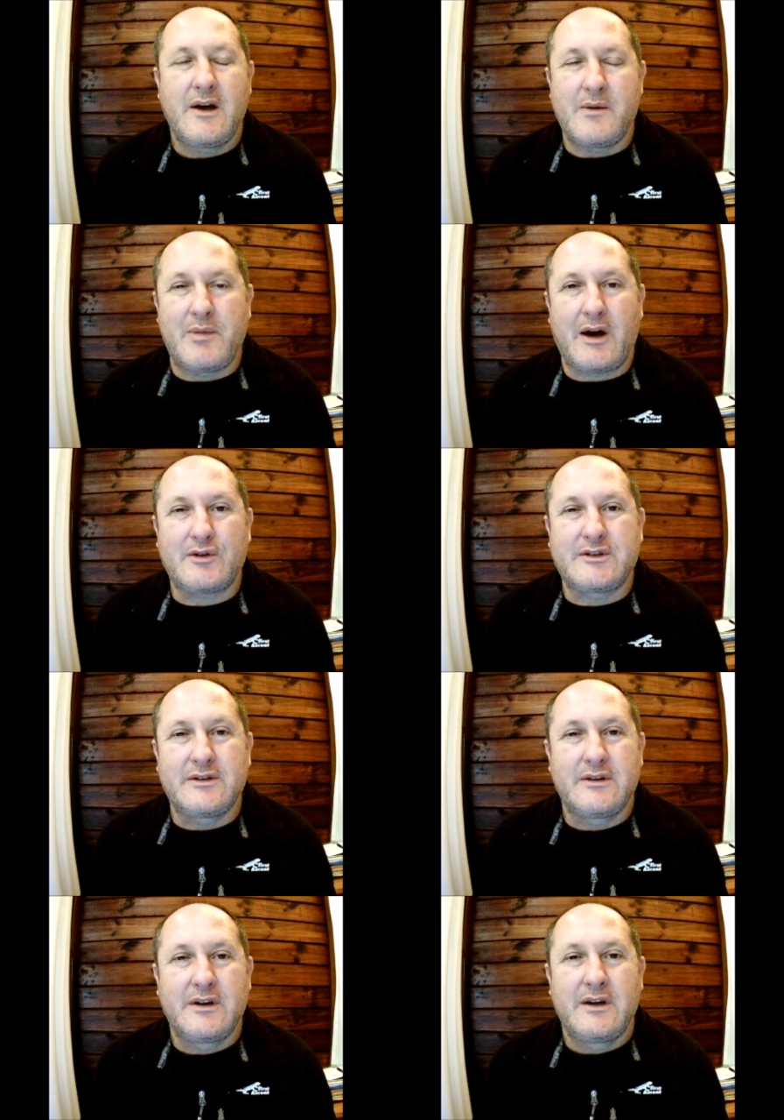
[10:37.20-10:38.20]
about
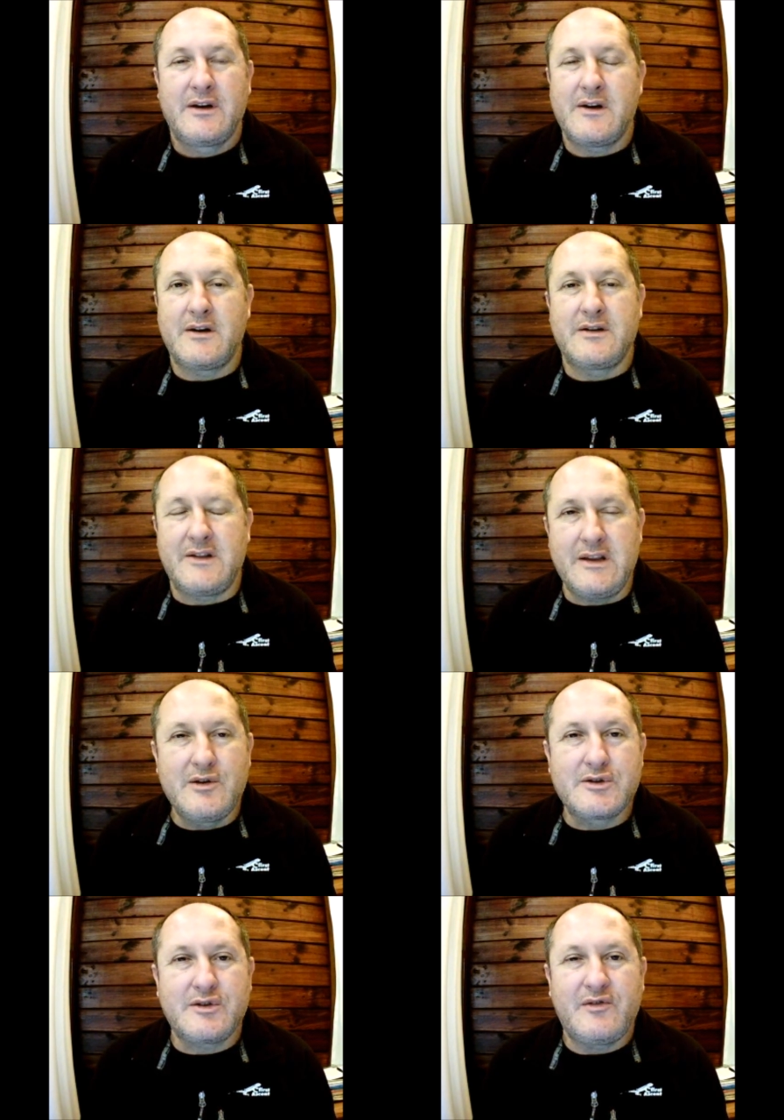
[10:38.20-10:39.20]
uh,
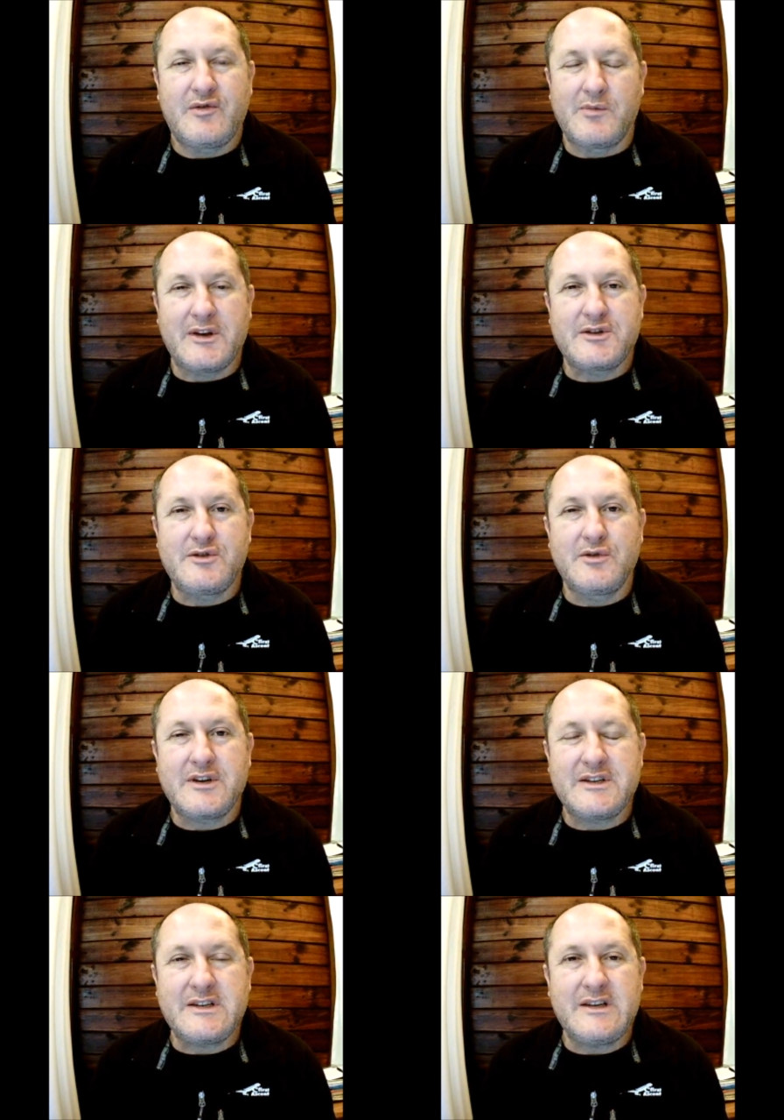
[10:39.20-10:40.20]
news or information you
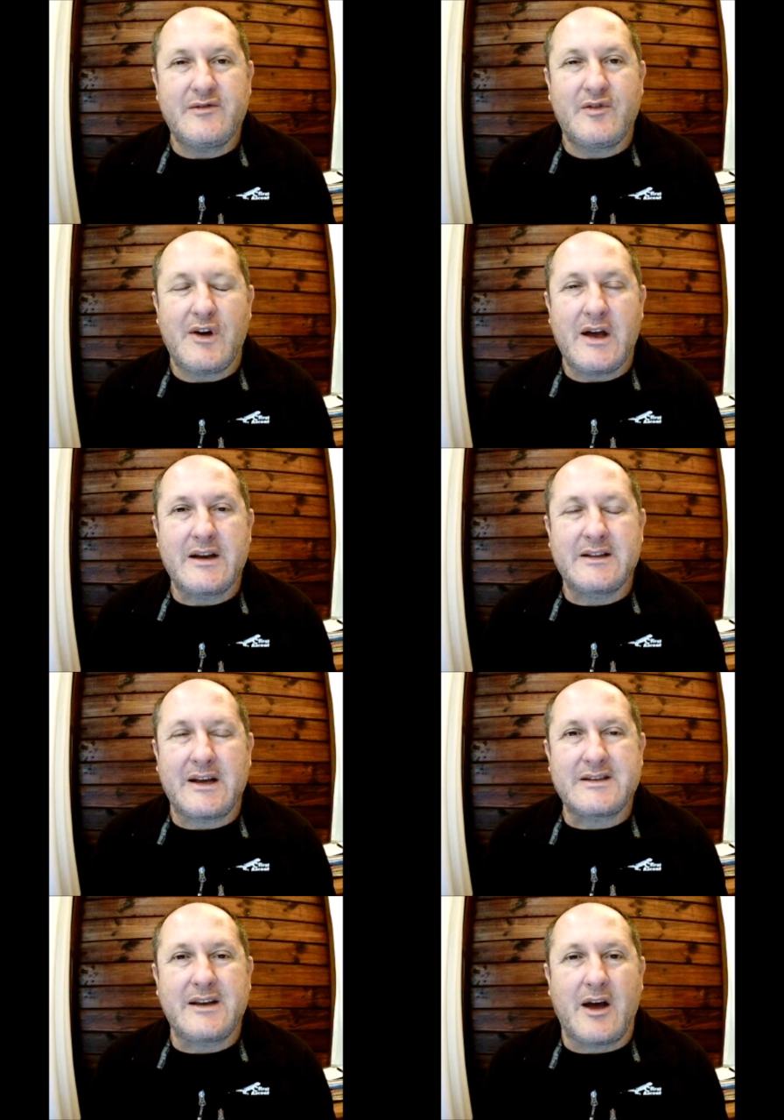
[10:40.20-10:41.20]
receive and it
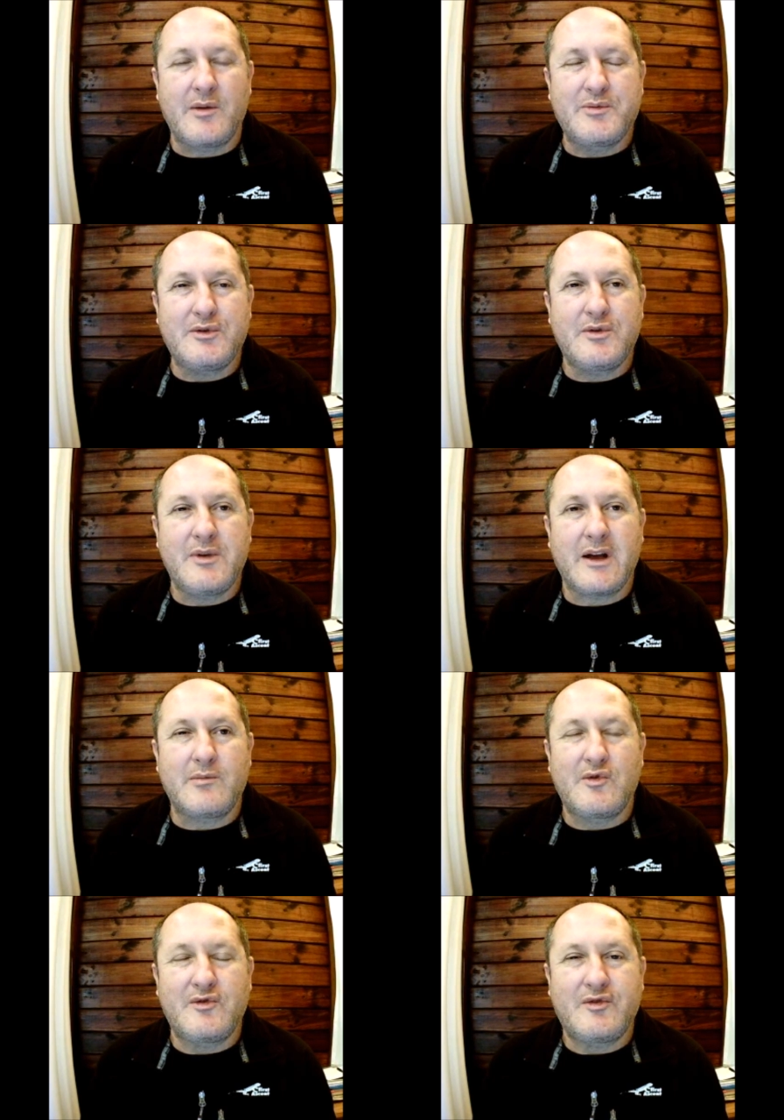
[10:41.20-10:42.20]
doesn't help you to become
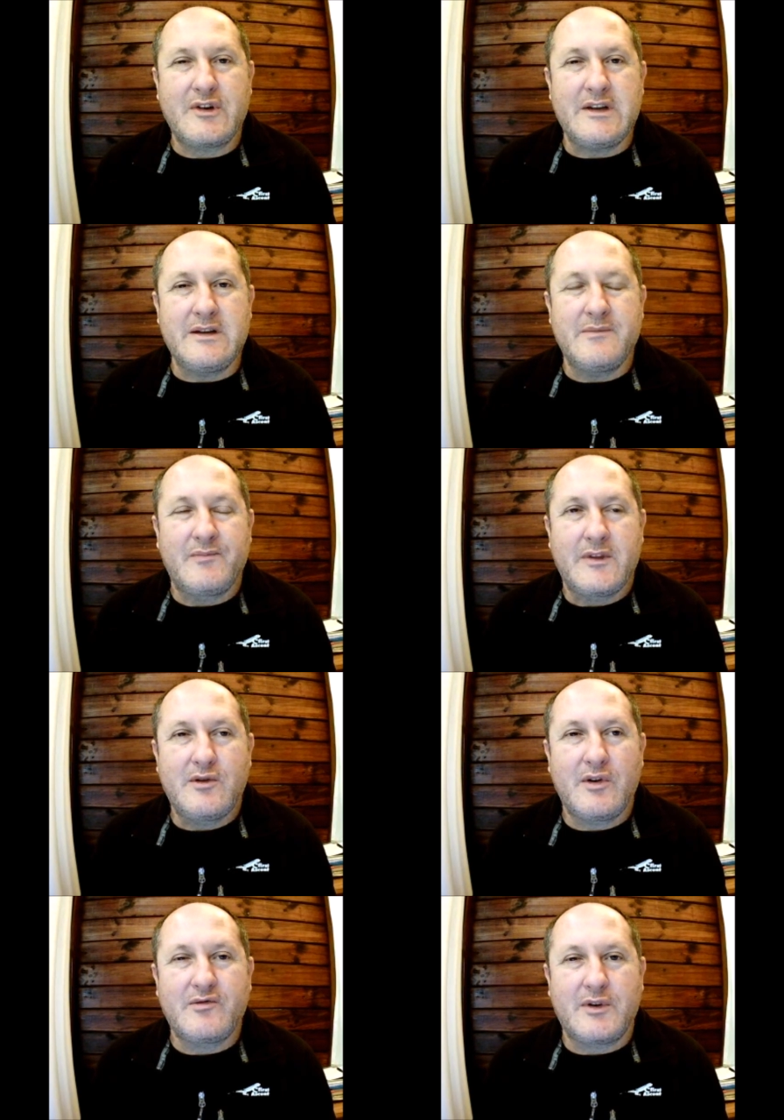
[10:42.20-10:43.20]
more free,
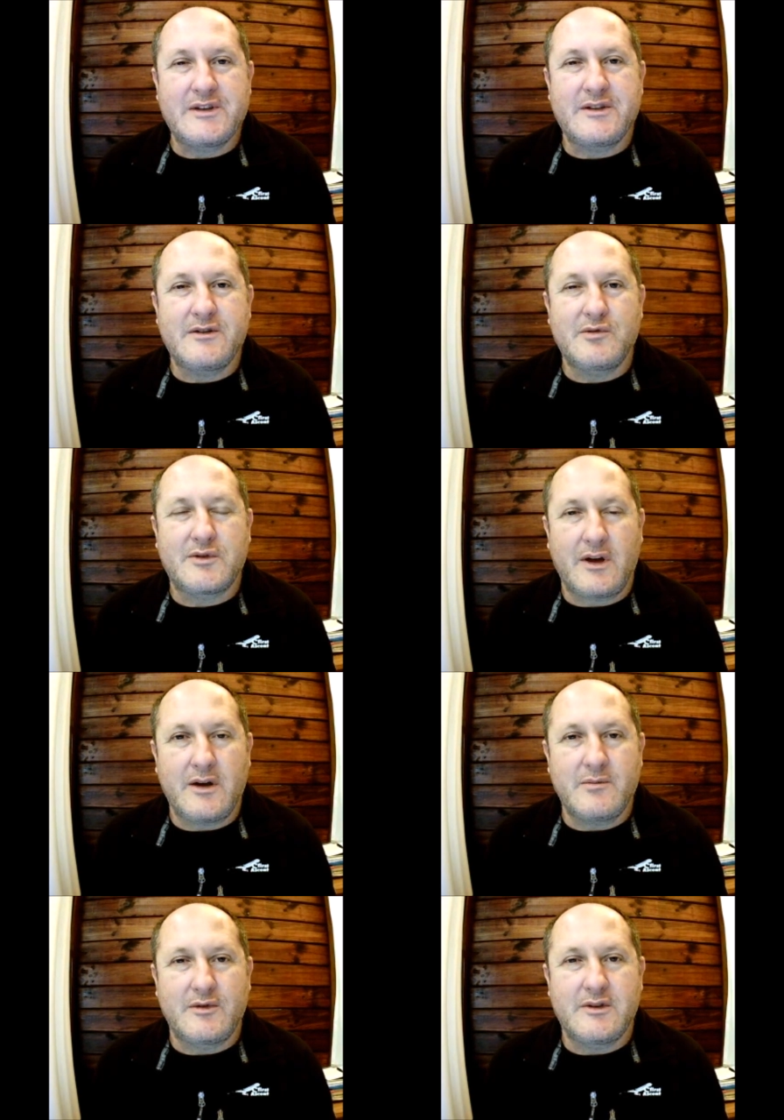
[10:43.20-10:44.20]
you have wasted your
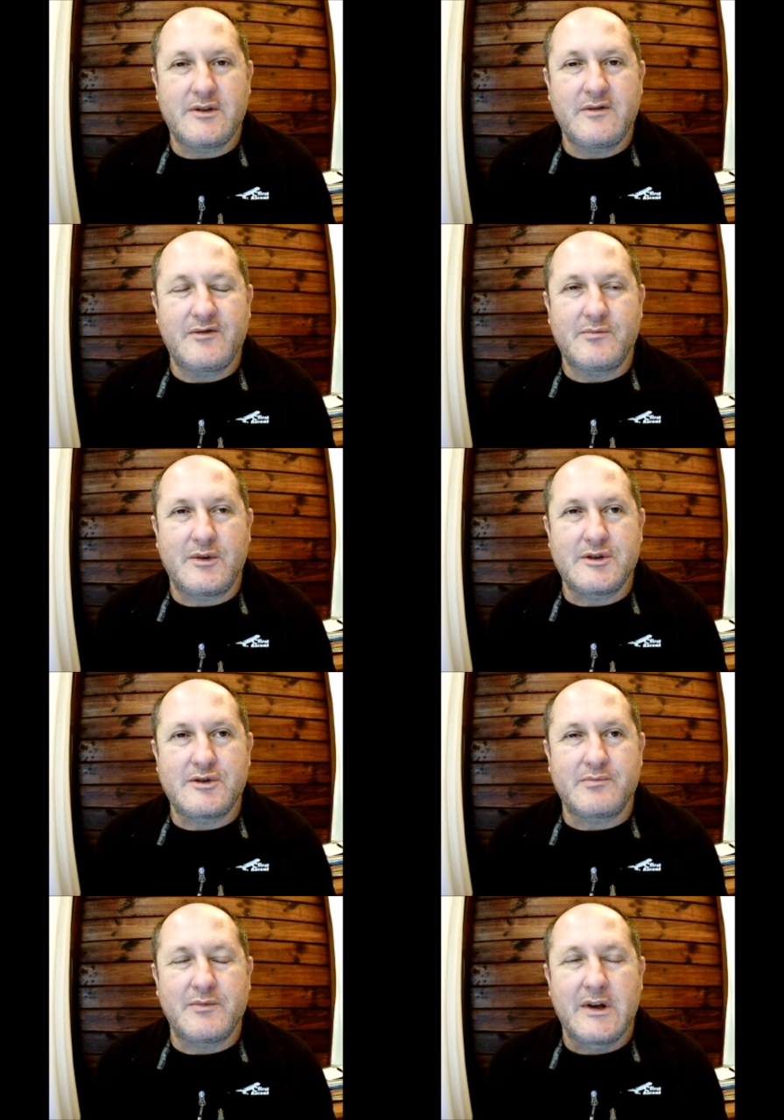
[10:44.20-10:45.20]
time on that
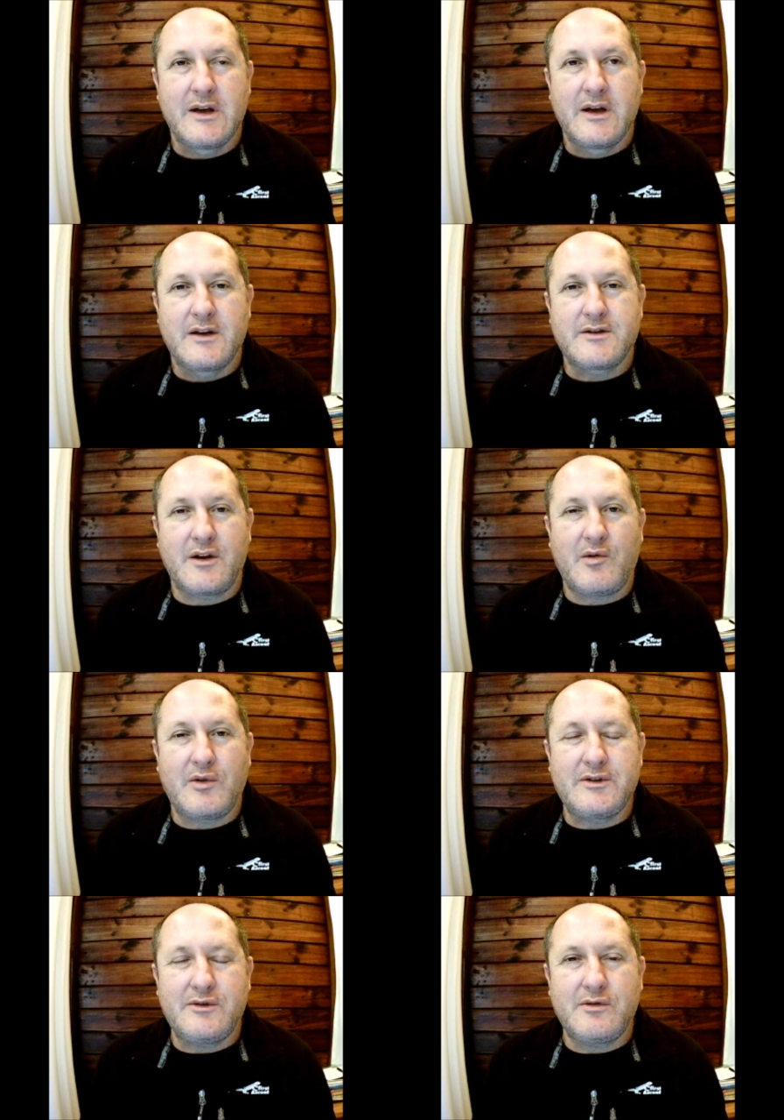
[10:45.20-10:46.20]
information. So I
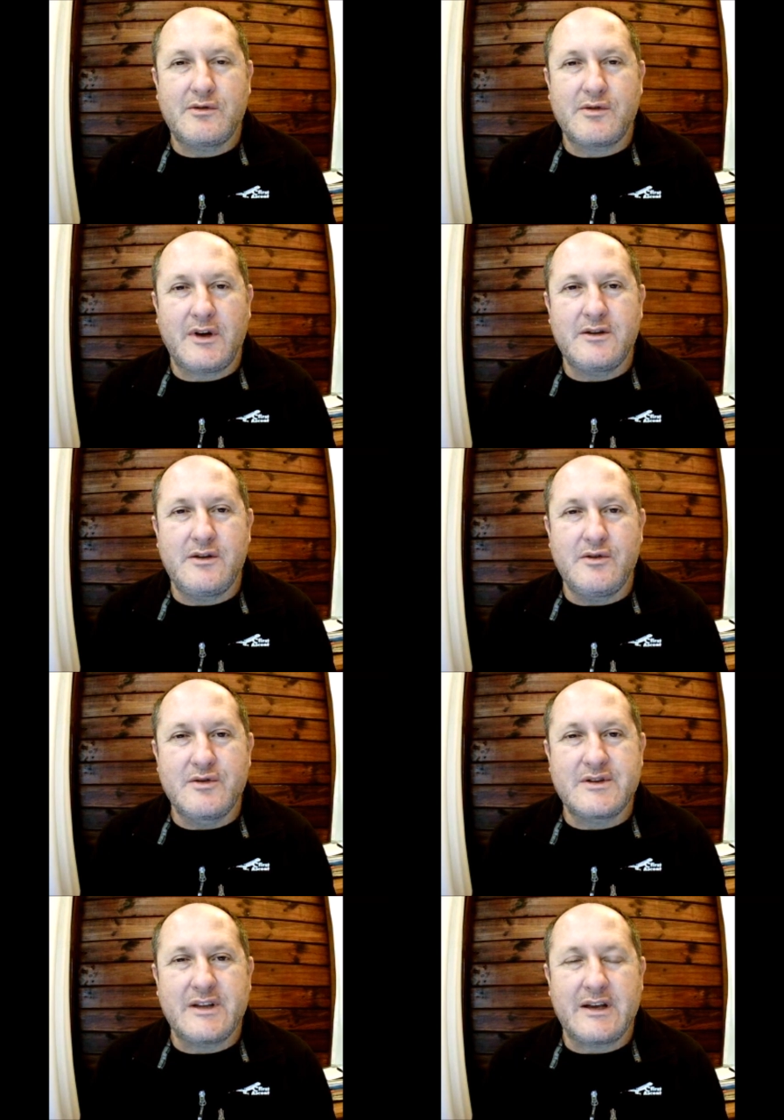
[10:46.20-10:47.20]
want you to try and
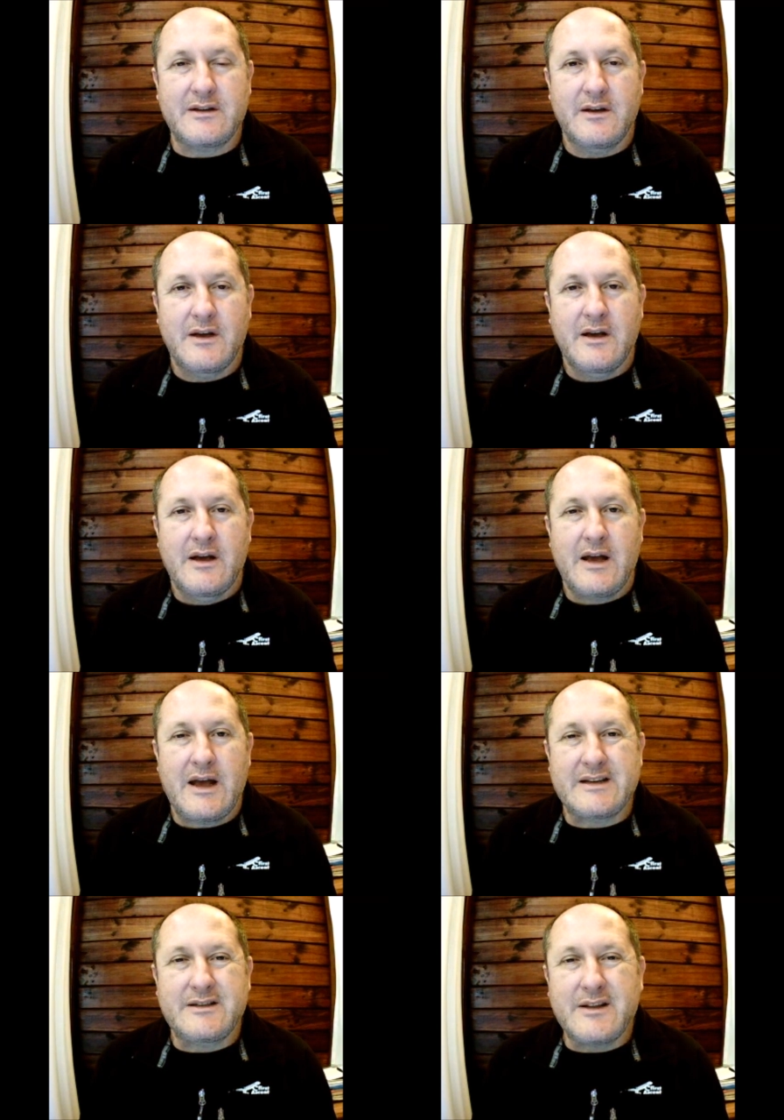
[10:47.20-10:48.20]
use that
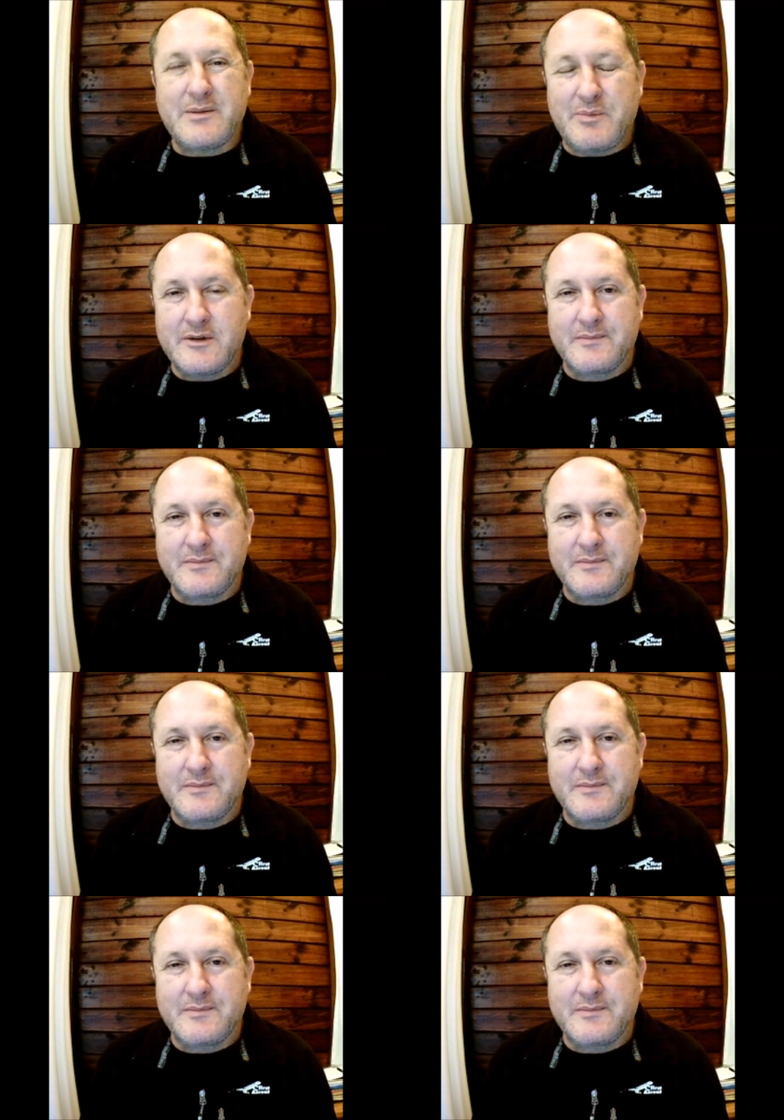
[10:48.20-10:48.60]
as a tip